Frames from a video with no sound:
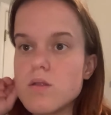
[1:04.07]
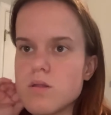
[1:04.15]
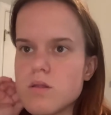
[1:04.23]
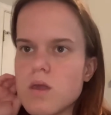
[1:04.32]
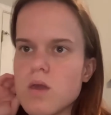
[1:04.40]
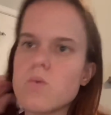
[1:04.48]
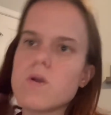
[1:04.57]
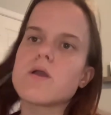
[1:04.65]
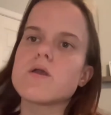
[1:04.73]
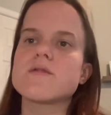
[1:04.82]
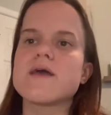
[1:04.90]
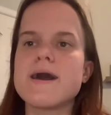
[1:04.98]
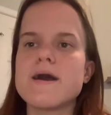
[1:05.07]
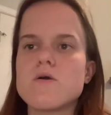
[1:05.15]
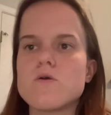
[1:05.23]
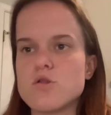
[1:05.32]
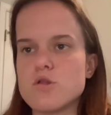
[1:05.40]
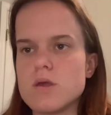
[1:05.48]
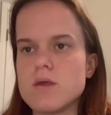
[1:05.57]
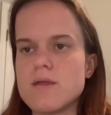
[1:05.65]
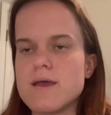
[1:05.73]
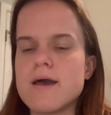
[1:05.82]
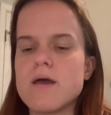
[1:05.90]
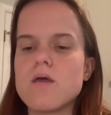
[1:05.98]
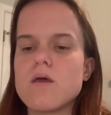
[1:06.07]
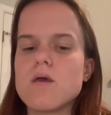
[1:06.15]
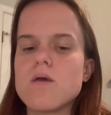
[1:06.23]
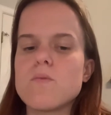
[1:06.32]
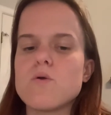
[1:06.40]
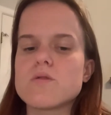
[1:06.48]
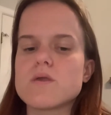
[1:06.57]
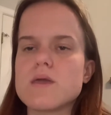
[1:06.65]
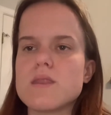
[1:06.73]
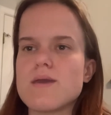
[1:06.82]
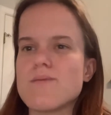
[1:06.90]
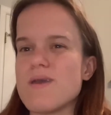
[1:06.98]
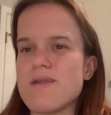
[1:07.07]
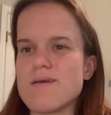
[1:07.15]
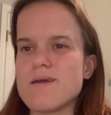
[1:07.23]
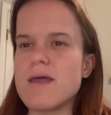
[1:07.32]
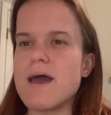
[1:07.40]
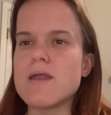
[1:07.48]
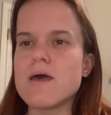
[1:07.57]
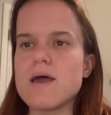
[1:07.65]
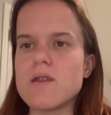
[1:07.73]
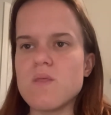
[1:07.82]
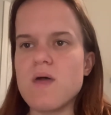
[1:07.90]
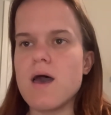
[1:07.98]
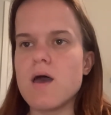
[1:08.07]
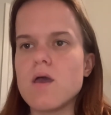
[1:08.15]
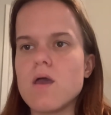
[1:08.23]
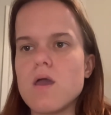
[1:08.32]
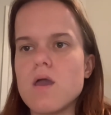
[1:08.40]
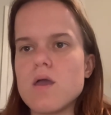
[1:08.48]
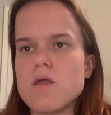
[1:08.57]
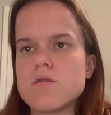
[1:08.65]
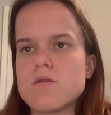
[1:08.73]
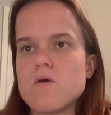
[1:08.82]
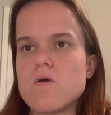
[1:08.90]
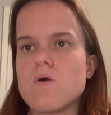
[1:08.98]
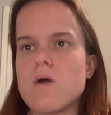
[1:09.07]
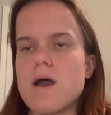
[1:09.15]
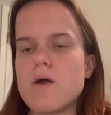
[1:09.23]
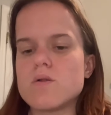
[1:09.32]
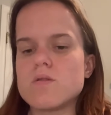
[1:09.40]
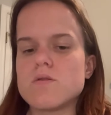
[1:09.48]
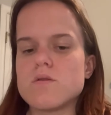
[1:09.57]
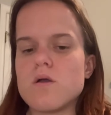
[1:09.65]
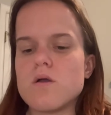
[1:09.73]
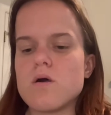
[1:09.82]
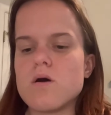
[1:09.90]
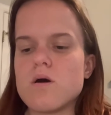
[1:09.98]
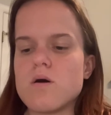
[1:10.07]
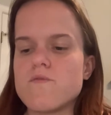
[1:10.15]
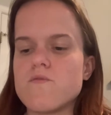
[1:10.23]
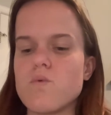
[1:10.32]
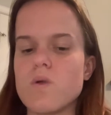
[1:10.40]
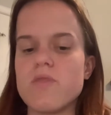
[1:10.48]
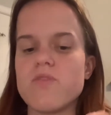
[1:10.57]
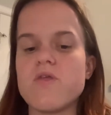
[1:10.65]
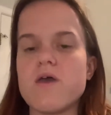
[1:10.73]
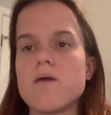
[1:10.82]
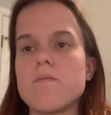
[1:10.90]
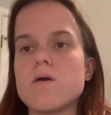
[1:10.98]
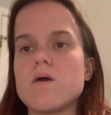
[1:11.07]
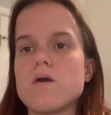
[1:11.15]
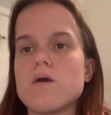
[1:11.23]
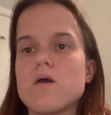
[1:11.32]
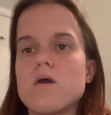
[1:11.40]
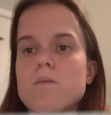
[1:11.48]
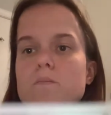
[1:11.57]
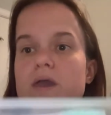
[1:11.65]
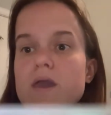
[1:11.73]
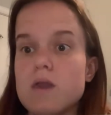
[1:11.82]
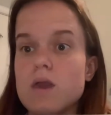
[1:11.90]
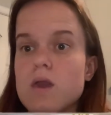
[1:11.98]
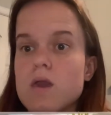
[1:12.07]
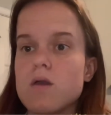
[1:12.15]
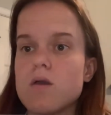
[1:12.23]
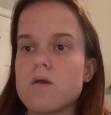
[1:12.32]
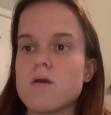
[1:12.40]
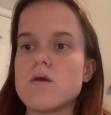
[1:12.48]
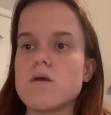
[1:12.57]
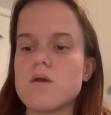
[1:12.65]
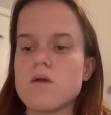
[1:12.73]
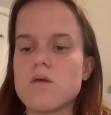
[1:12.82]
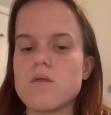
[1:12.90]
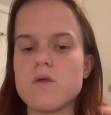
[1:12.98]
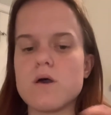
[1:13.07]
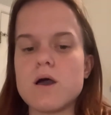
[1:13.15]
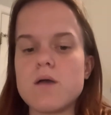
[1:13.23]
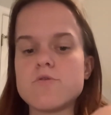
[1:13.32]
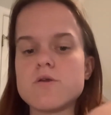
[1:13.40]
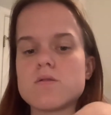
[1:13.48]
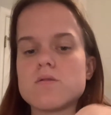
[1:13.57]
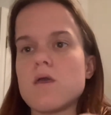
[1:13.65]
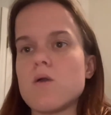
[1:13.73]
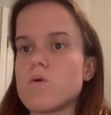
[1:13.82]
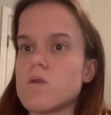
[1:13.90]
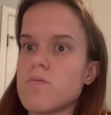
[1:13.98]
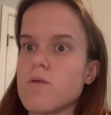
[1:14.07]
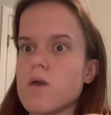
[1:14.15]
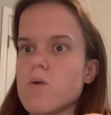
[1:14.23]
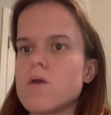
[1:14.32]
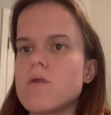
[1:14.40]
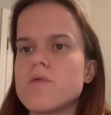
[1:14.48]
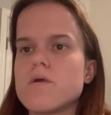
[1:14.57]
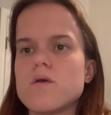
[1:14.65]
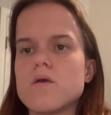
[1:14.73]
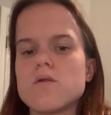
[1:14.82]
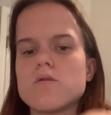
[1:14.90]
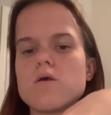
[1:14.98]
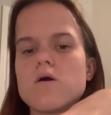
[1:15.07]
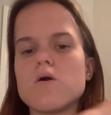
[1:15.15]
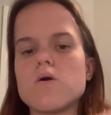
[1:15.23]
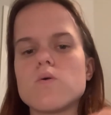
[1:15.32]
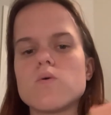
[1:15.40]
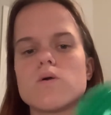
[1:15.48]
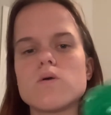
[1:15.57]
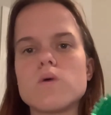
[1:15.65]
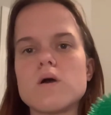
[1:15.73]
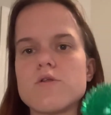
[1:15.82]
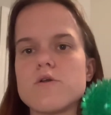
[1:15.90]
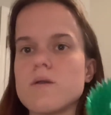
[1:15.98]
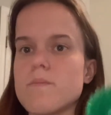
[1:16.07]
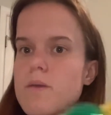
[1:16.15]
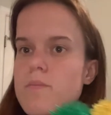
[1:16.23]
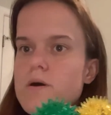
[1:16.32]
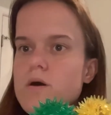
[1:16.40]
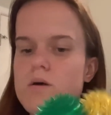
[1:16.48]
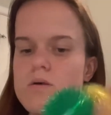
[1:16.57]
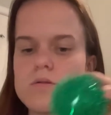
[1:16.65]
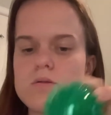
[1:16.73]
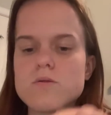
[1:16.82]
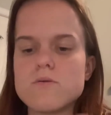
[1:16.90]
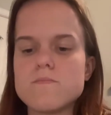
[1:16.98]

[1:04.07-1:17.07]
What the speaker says: see where he's at or she's at, mostly getting a baseline data out of that. And so I would start off with them picking the objects they want to play with. So whether it be balls,